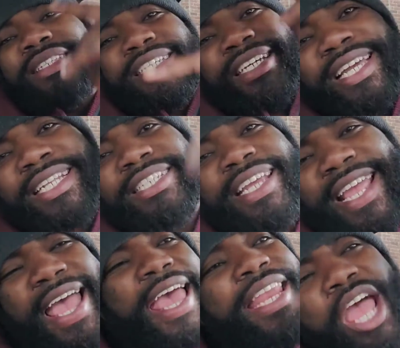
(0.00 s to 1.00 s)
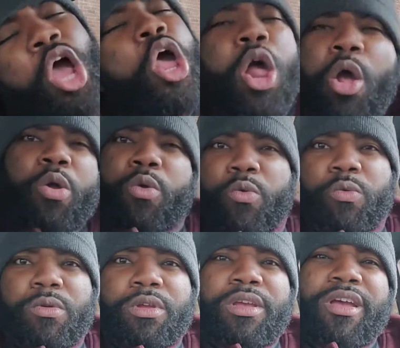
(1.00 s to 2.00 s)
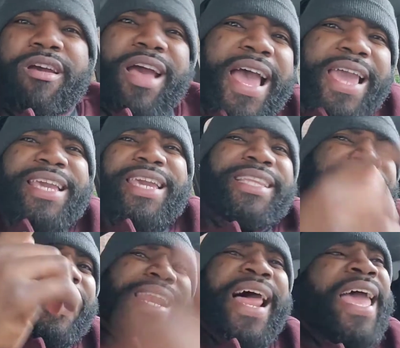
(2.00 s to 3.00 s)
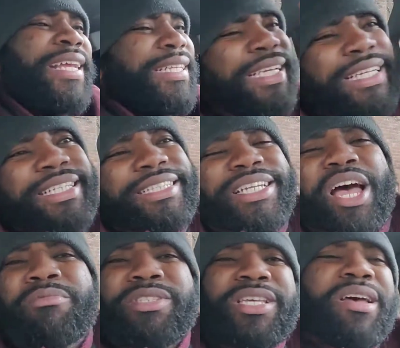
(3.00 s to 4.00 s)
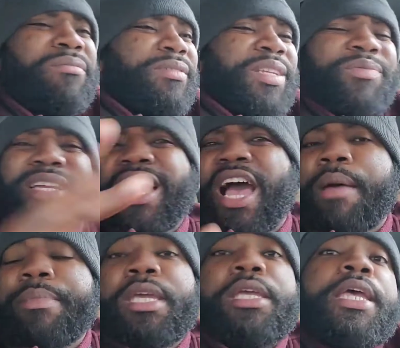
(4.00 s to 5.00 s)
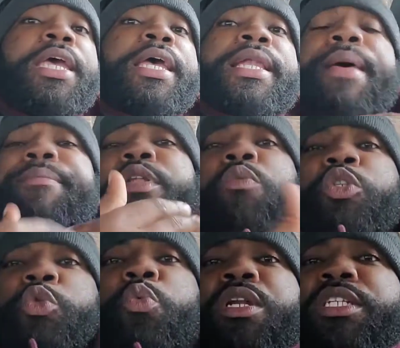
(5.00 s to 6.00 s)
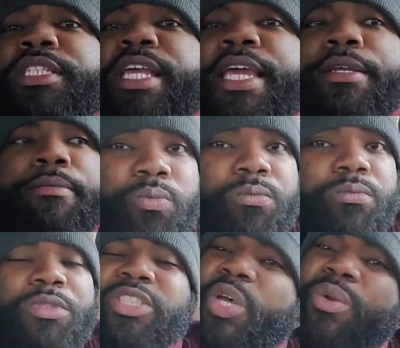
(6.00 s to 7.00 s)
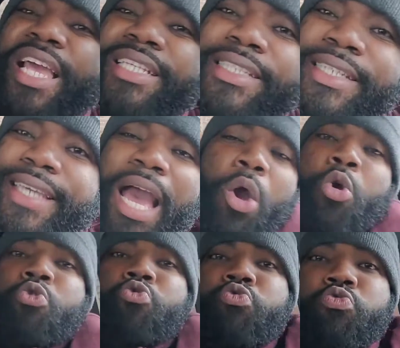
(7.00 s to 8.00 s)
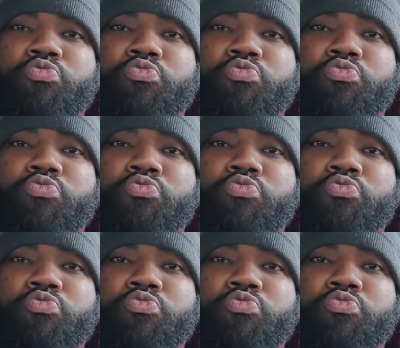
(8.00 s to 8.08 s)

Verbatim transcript: to the channel. All right, hit the like, the thumbs up, leave a comment, let me know what you want to see. So let's go.